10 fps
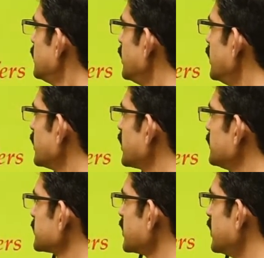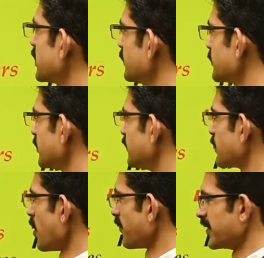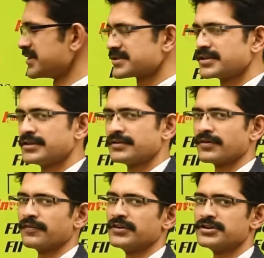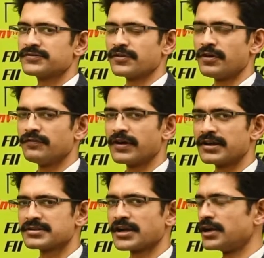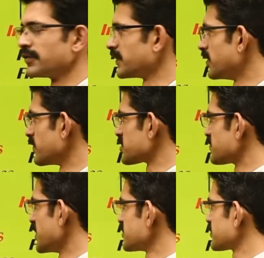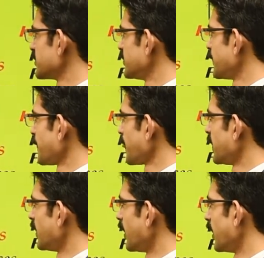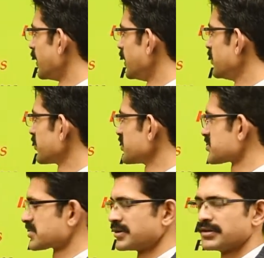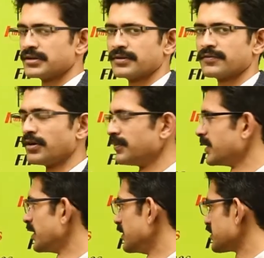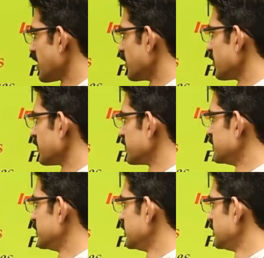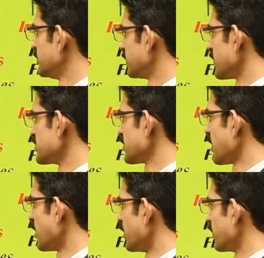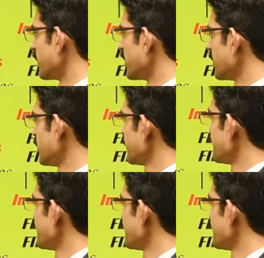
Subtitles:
incomes in terms of profits from various kind of investments, and interest from any kind of fund and dividend.